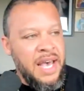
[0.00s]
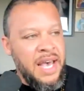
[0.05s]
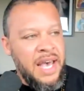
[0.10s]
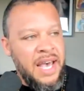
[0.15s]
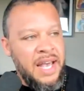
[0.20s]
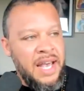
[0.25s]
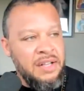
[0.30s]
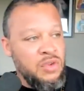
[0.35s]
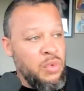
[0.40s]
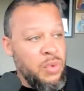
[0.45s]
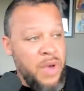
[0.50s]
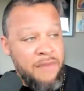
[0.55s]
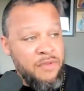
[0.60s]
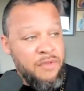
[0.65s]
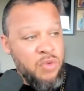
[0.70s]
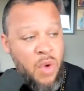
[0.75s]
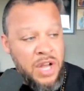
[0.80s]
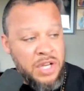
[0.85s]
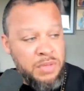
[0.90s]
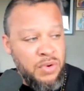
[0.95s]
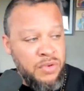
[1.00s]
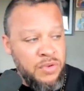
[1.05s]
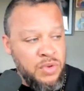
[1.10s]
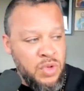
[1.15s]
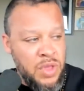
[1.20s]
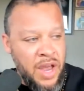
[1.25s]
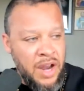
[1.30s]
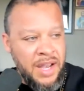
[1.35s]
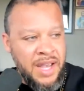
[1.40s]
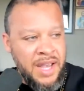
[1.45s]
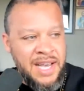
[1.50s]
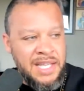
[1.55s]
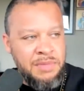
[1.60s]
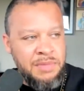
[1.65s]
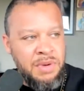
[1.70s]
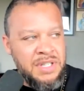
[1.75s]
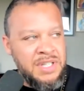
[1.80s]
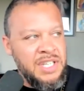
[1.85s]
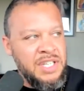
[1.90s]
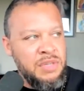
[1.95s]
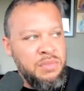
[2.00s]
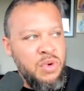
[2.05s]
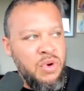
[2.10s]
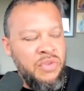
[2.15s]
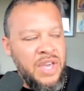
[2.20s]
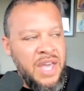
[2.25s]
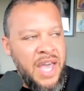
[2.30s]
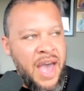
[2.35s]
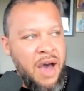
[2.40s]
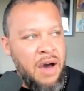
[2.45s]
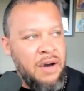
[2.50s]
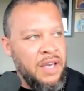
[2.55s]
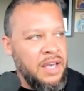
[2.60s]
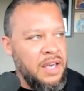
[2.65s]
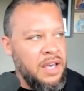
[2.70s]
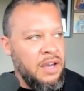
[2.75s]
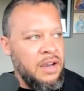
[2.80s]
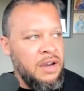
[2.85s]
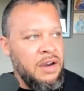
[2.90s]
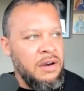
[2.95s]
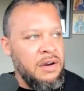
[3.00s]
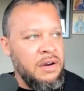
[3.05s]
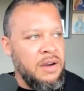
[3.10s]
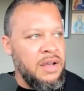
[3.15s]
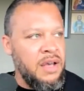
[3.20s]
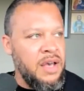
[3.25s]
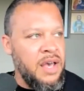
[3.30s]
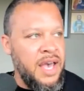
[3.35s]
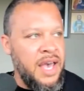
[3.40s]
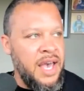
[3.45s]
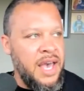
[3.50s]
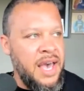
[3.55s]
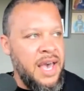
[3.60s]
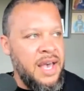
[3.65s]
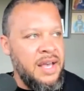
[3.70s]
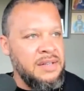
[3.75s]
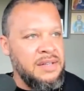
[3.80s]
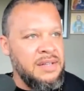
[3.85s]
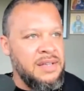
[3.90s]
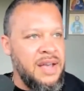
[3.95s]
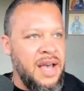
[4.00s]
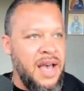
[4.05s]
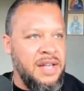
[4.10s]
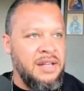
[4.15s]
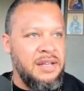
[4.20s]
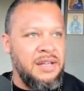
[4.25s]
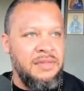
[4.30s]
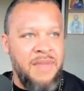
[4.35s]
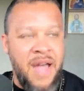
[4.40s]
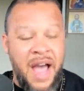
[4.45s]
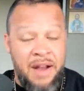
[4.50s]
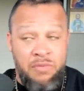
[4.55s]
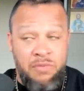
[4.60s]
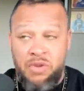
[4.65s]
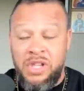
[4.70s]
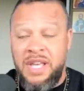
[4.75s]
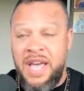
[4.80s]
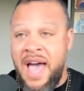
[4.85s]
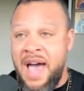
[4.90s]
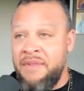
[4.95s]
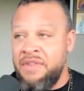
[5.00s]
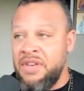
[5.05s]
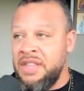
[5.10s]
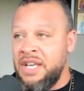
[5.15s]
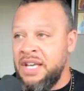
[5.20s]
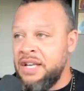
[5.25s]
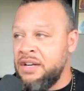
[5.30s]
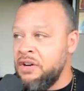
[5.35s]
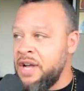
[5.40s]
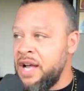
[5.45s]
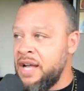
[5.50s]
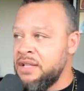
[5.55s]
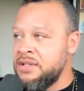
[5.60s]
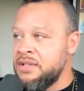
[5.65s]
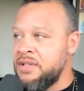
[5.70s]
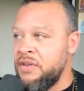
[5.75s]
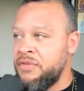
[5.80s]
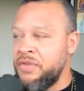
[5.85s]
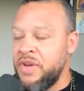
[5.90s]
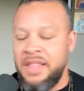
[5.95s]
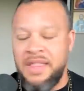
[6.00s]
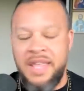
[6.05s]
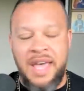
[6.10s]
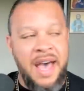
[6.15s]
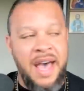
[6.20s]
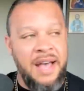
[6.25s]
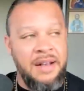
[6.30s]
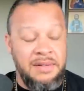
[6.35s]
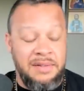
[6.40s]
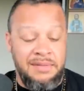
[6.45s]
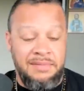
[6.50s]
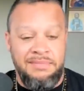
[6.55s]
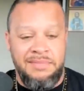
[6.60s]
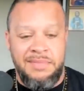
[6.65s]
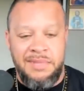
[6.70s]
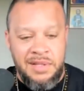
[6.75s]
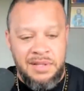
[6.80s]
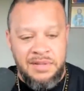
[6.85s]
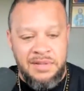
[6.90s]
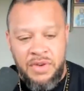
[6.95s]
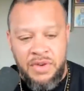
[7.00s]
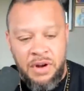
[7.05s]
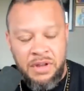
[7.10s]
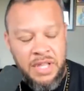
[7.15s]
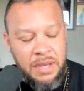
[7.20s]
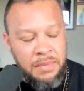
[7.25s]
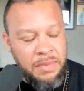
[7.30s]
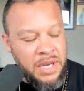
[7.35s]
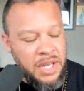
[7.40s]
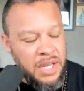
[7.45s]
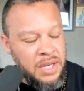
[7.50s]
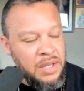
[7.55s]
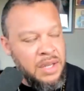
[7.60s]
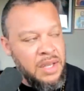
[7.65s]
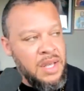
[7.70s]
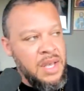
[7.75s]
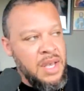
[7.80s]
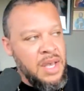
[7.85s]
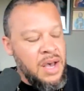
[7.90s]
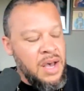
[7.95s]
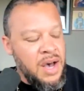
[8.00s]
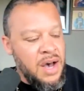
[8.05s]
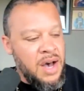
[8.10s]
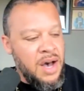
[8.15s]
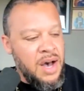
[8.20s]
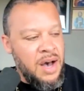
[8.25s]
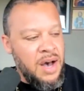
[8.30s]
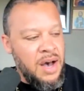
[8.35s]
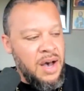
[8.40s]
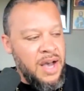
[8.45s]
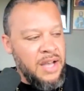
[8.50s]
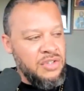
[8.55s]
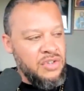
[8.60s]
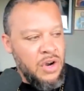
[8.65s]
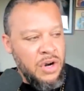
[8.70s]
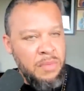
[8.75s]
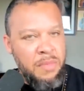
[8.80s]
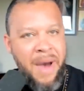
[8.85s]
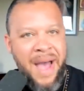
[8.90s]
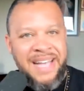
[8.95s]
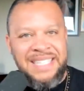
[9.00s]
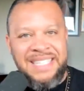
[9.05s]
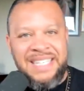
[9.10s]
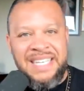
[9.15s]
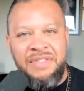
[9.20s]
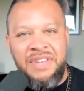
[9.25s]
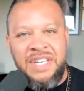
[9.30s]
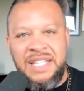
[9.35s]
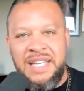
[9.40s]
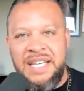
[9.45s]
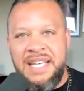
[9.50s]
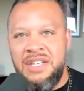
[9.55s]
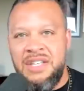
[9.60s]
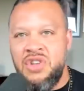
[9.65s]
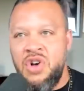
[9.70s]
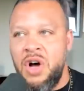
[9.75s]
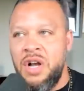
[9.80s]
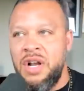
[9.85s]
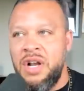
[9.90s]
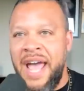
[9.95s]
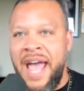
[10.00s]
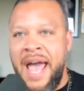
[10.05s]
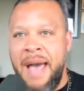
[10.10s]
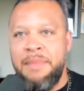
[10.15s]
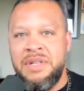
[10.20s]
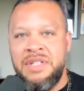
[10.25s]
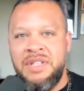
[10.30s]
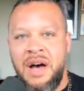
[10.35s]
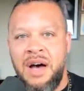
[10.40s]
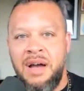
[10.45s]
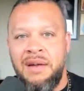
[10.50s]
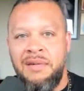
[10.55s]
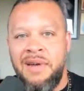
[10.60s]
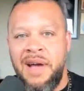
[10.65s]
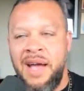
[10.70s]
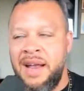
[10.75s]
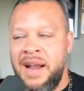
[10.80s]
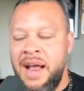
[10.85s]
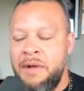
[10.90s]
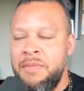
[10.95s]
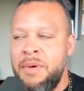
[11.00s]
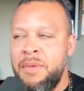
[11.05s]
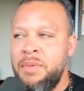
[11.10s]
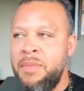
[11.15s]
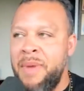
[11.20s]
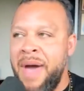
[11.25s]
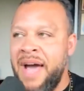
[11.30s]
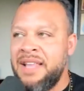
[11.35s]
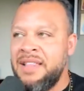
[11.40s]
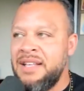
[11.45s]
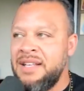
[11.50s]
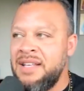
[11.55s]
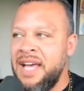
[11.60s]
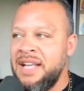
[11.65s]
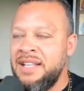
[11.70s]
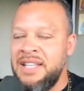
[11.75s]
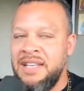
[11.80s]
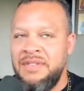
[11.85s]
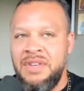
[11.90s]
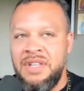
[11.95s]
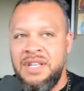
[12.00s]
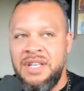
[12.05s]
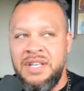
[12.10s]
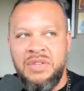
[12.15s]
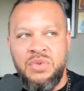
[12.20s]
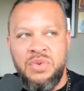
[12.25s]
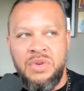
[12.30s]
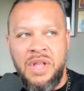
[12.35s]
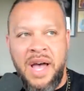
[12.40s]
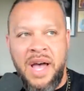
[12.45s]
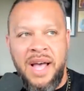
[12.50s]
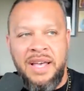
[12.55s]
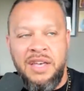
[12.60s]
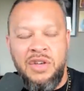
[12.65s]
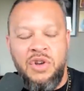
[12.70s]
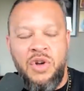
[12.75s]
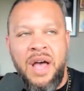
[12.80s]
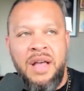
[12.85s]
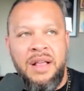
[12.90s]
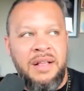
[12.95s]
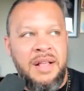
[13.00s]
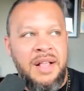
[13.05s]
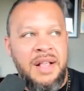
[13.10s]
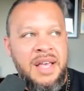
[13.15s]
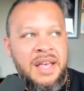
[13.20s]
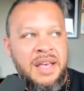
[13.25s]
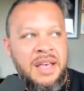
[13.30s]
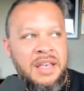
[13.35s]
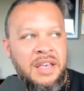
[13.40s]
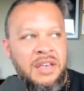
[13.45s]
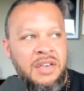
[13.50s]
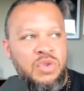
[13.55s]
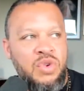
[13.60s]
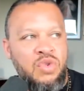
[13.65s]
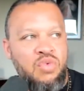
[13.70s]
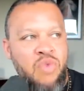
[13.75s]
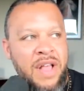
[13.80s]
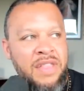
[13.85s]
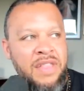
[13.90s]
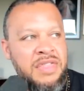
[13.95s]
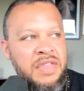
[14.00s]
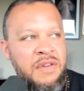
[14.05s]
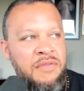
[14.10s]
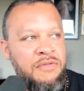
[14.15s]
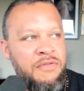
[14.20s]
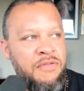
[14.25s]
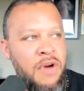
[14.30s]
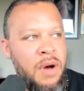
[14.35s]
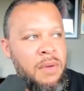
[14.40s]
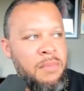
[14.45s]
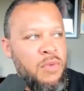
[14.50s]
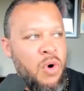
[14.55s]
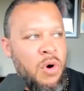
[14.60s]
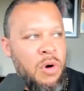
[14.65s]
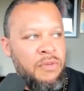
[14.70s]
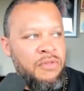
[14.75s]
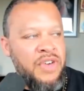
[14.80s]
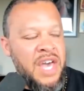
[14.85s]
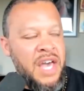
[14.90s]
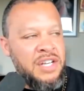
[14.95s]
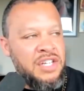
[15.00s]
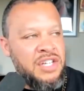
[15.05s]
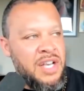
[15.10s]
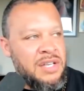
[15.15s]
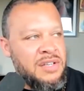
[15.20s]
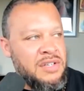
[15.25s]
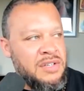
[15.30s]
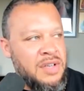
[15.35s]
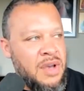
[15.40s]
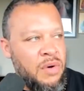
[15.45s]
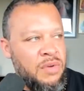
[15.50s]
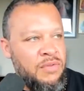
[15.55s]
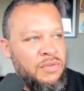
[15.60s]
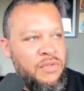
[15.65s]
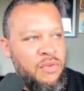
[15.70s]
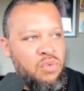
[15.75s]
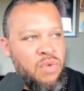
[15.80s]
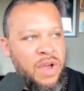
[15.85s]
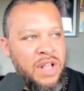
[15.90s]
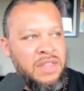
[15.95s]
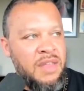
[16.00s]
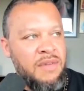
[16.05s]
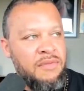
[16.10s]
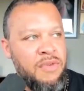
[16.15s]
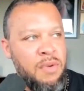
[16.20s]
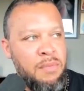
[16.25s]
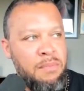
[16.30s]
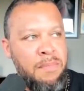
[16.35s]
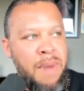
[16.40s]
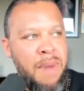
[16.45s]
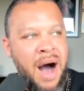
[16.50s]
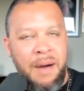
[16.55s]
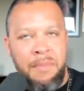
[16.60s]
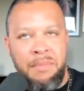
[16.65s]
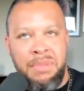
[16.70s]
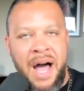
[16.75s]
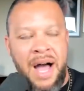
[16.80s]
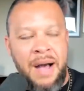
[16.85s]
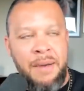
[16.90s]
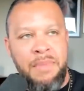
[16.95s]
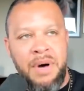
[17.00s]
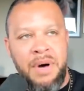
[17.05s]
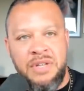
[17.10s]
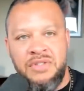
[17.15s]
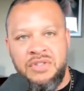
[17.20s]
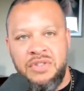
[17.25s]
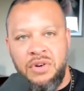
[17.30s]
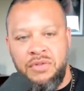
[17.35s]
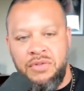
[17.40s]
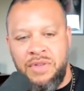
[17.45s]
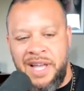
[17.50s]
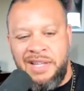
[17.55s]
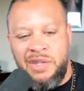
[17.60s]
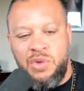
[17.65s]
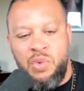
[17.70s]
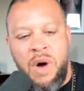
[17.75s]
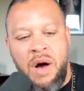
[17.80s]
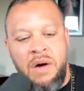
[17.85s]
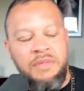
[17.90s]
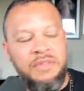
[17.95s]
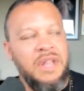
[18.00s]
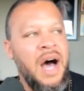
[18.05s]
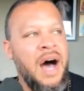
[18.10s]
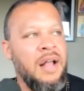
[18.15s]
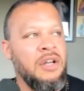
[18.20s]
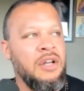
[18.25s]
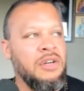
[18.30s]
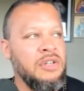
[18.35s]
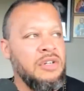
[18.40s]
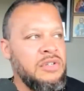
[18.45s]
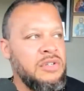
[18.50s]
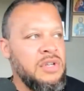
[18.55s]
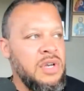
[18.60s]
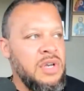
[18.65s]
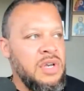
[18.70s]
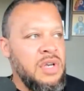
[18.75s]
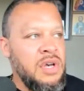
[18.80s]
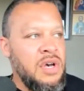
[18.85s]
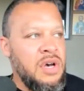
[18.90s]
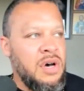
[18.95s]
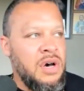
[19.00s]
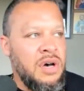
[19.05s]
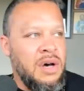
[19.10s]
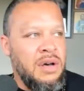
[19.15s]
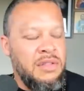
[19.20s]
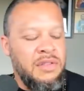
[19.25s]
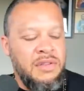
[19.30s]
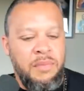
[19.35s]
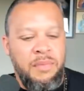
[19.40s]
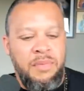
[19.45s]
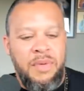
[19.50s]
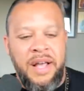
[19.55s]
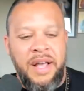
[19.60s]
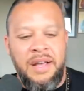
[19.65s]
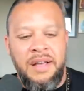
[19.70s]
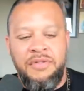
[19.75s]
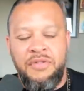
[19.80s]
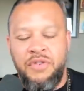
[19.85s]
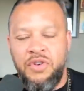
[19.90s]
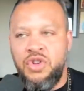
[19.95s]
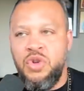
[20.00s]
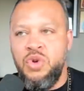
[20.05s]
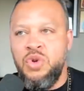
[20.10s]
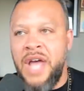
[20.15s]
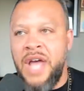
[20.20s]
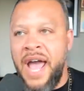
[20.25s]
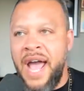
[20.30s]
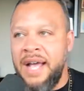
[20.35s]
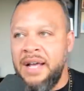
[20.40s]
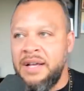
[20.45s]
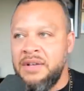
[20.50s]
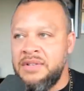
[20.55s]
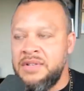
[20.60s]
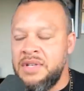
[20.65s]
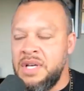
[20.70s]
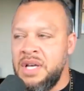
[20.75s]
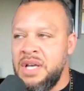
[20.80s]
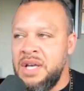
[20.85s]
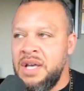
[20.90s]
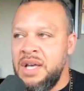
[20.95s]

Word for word: And so we haven't watched movies with our kids, but since moving out here and kind of not really having the internet and stuff like that, it's very limited. Uh, I started buying DVDs on Amazon, right? And I remember back in the day, DVDs were like, you know, I, you would rent them from, or VHSs, I would rent them from Blockbuster for like $12 uh, to like for two days.